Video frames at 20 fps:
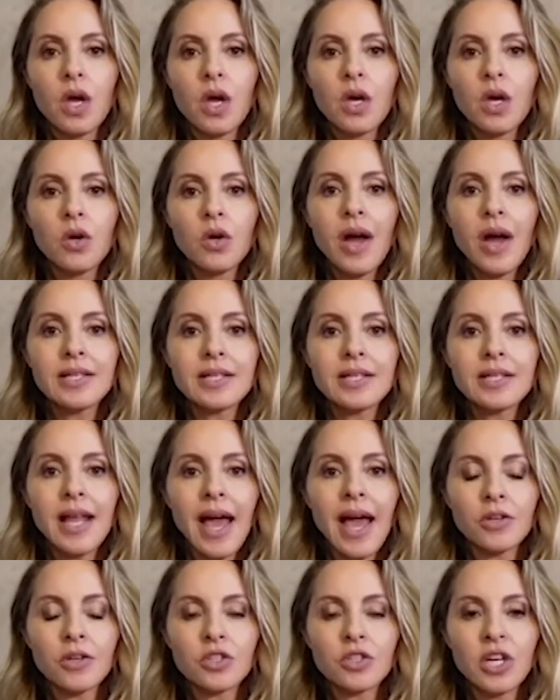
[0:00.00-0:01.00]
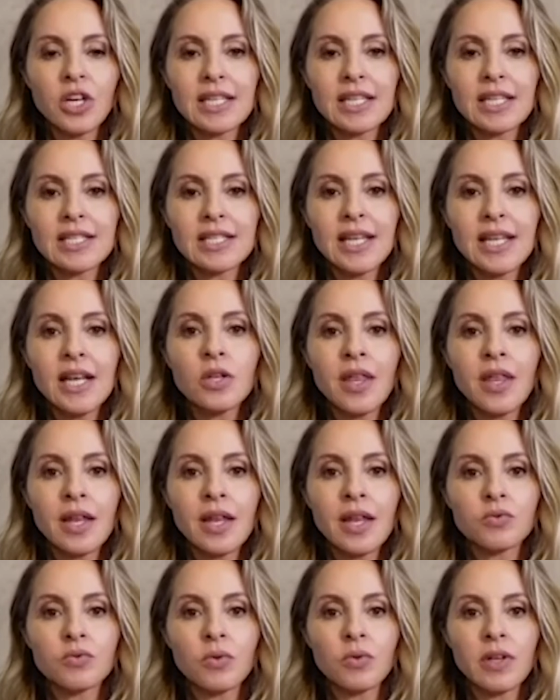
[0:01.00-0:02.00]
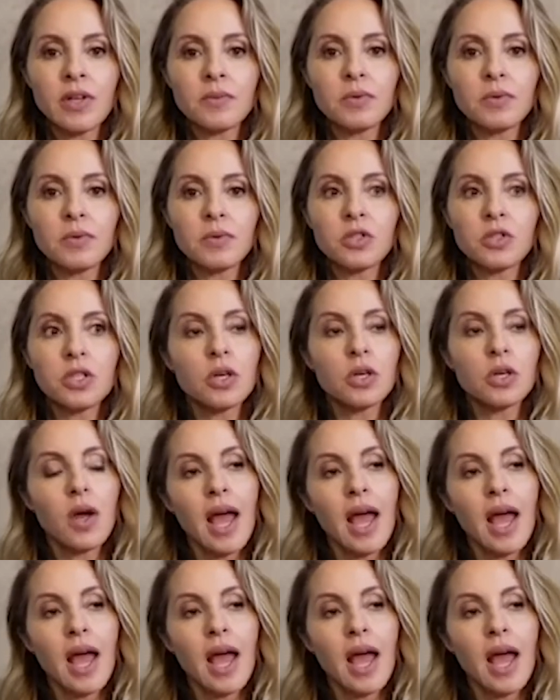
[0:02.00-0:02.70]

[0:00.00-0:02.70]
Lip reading: who has an energetic state that is relatable to you,